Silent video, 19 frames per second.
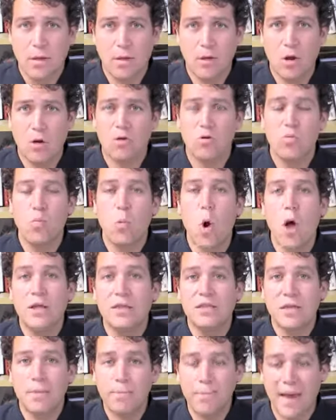You know, you
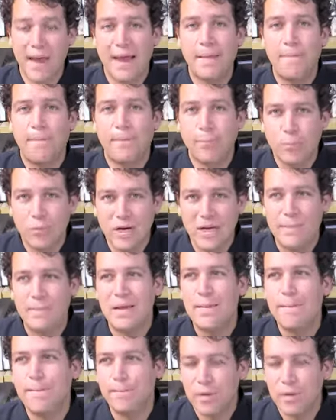want to pay premium,